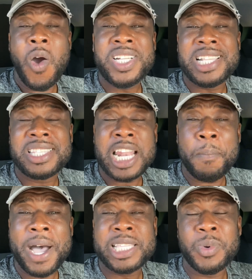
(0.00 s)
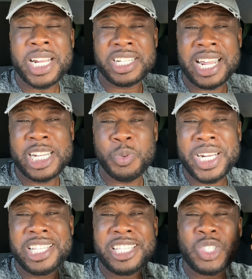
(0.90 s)
is it still a part of the national dish when
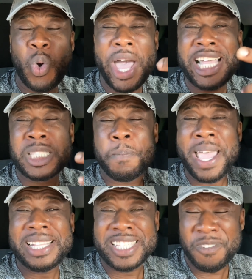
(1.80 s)
this is so expensive?